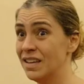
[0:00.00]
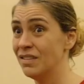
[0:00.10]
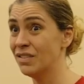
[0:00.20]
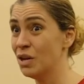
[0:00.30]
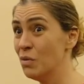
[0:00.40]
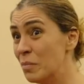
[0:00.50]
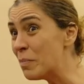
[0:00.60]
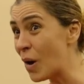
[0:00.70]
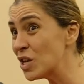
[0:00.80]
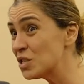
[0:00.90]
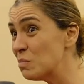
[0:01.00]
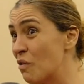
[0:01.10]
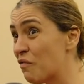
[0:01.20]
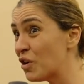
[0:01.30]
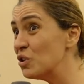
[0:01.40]
You think it would be possible
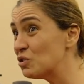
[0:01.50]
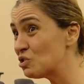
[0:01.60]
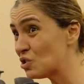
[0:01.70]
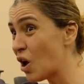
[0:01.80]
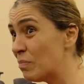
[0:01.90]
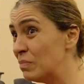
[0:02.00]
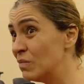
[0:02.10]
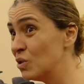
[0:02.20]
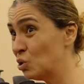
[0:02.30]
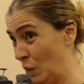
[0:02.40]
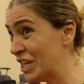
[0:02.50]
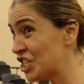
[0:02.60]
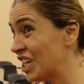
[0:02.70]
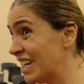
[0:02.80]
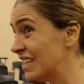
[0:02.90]
for you to stop
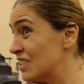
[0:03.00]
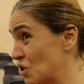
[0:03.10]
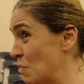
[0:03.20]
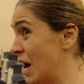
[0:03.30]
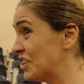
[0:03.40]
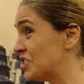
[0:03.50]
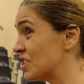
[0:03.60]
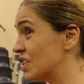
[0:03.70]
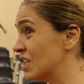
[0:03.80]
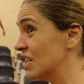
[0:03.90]
twitching so much?